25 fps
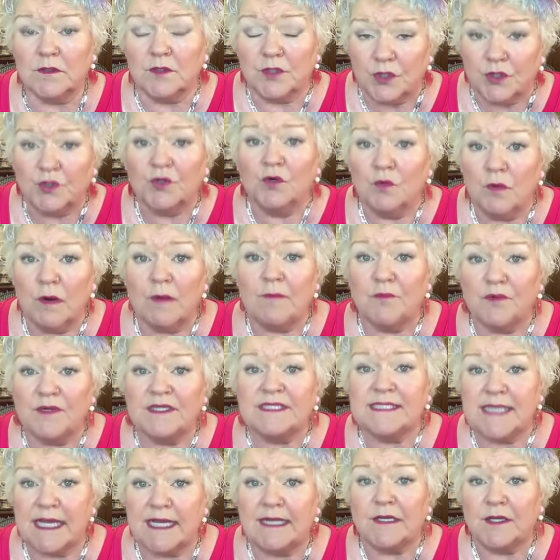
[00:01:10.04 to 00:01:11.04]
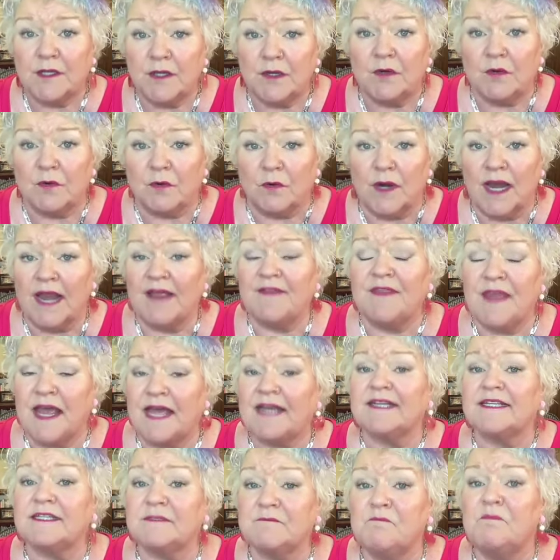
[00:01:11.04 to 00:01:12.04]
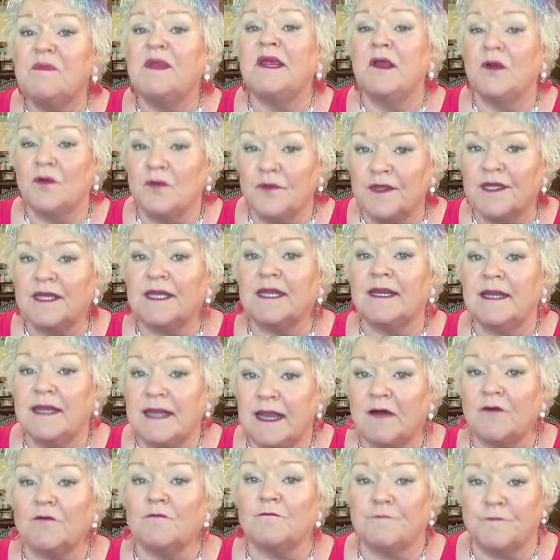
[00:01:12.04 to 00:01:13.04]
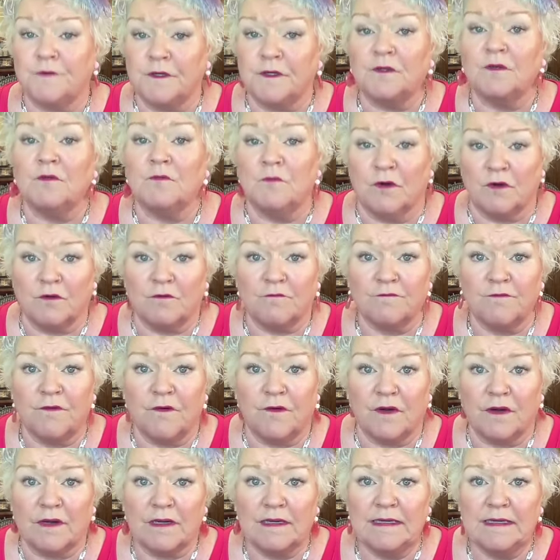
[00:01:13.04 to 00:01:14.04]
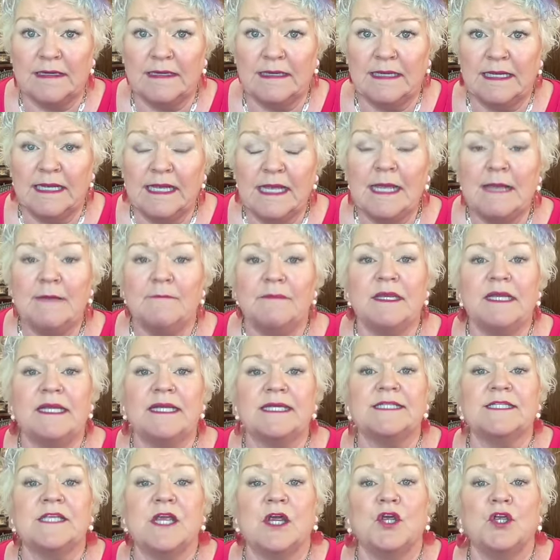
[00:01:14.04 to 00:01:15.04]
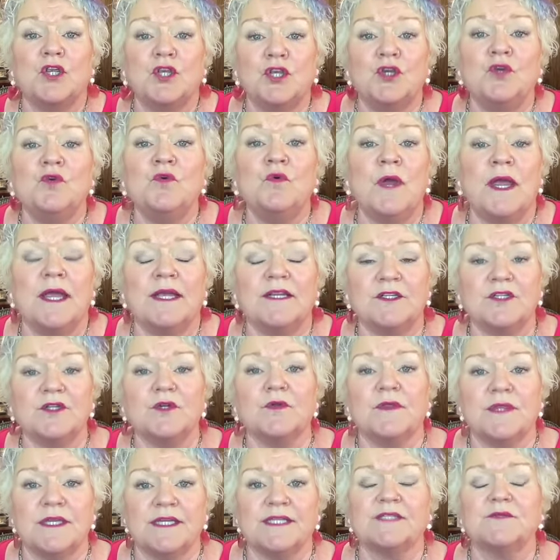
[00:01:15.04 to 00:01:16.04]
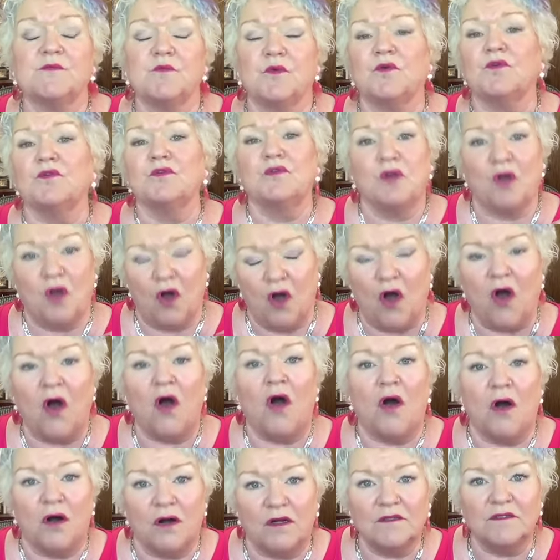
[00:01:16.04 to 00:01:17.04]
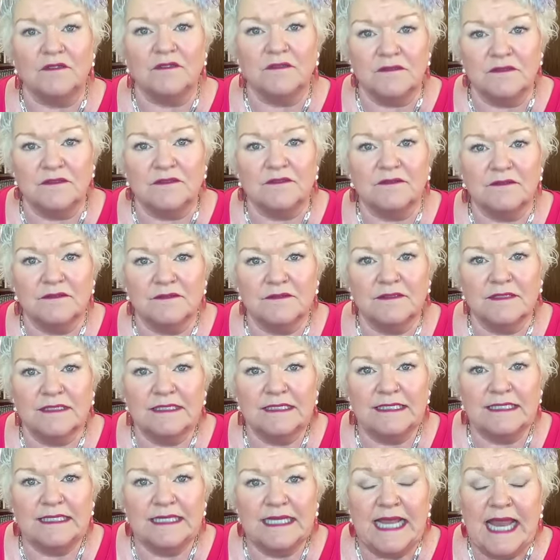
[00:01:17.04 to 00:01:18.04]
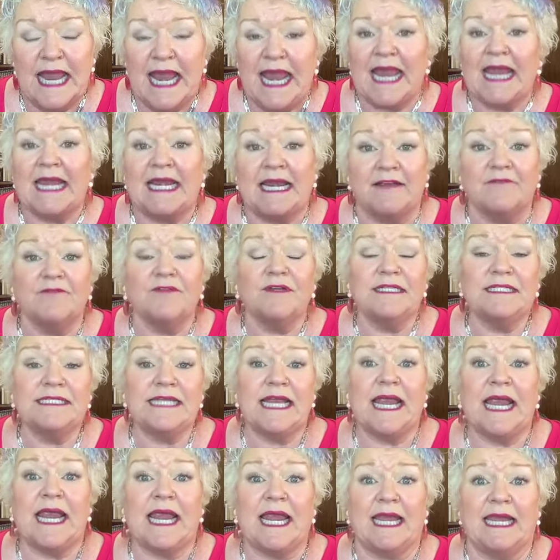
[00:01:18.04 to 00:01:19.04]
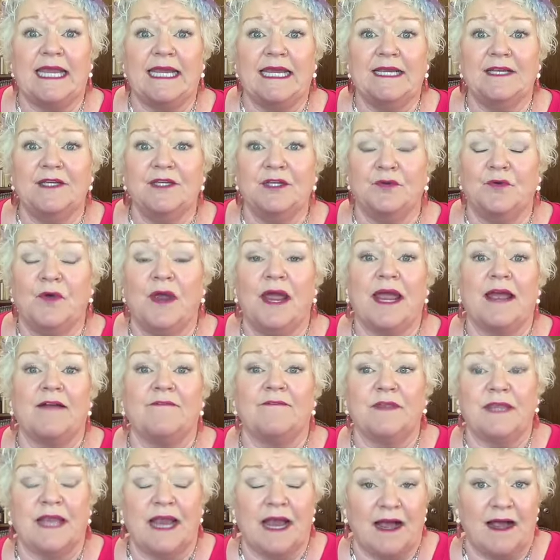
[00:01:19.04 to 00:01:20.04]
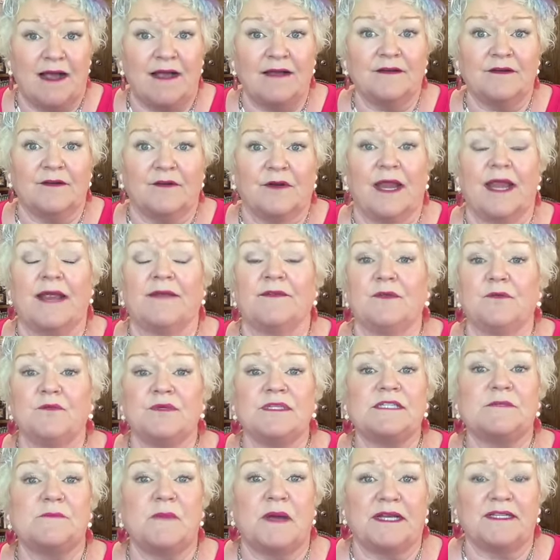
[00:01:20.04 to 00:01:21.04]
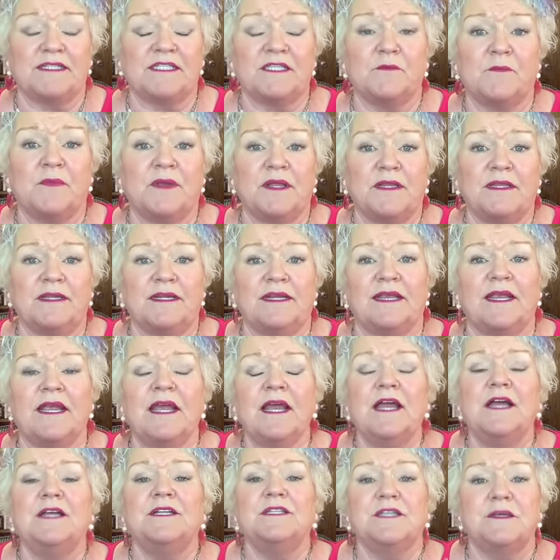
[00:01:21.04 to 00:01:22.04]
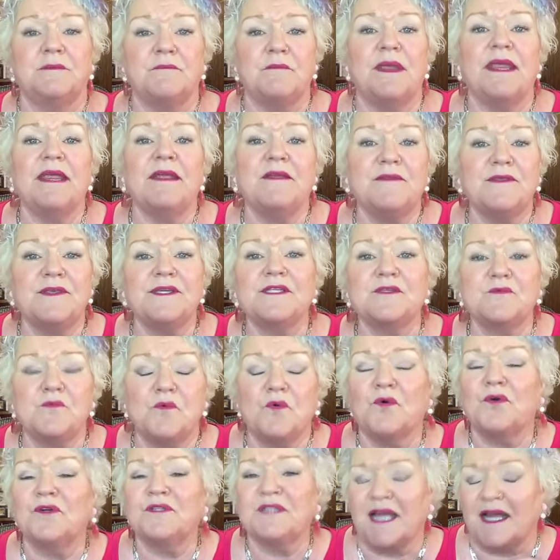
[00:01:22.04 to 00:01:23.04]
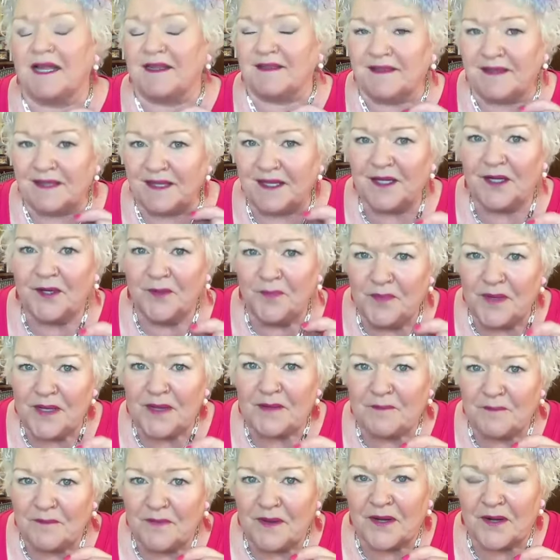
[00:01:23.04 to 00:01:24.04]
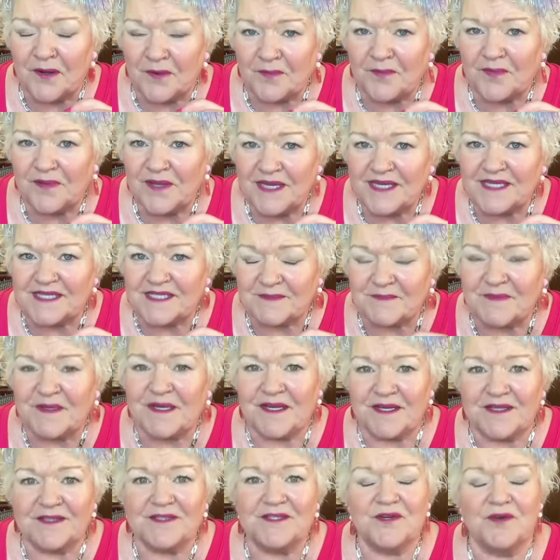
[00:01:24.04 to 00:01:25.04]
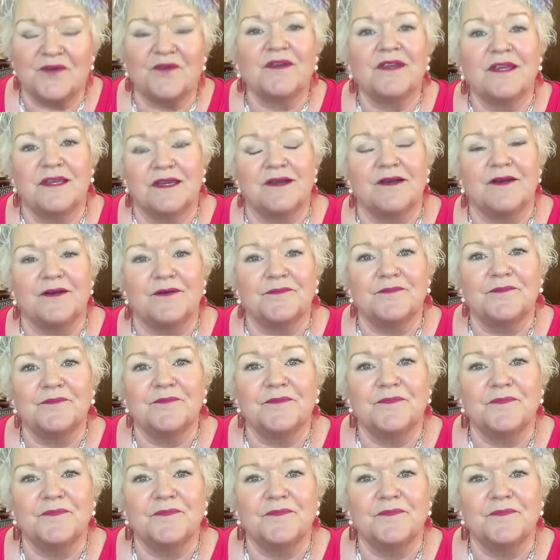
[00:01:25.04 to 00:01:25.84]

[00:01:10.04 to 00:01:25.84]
You represent you. And that is bigger than any outfit you work for because you entered this world called. And every day you have the honor and the responsibility to make this world a little bit better place because you're here.